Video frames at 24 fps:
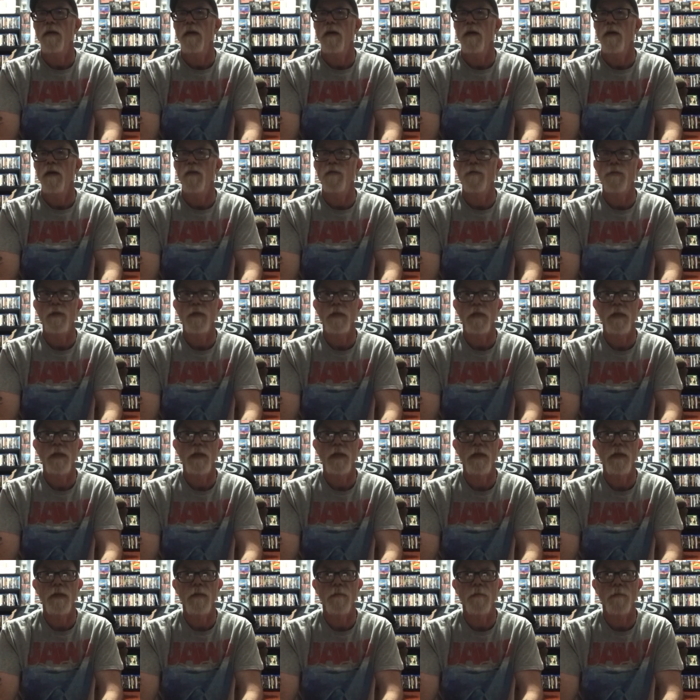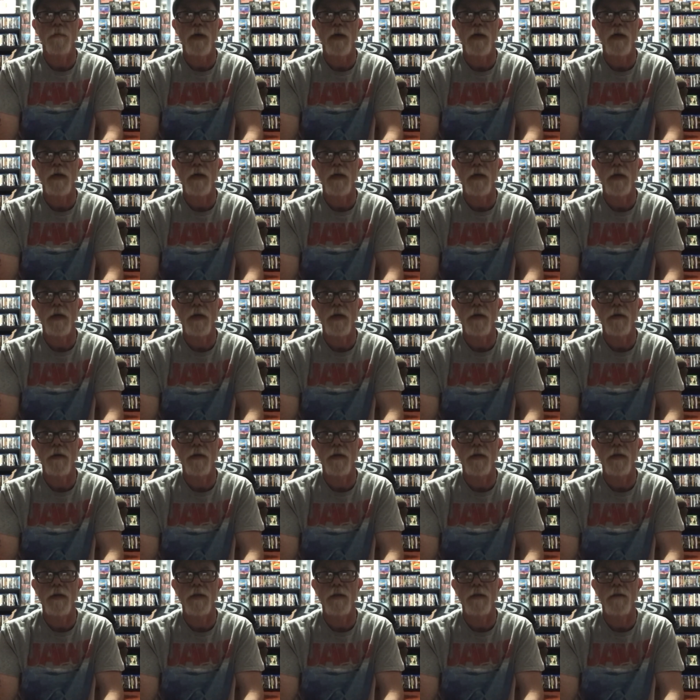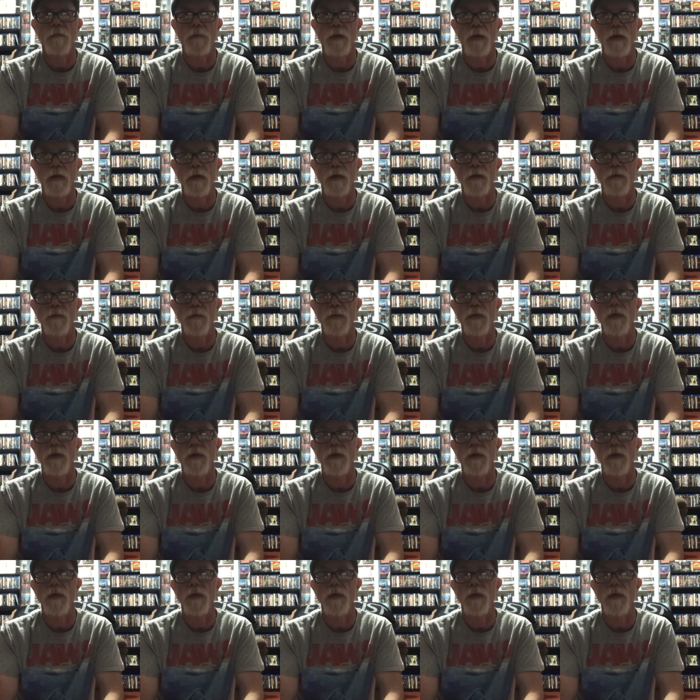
hopefully see Mike and Harry's and Bob's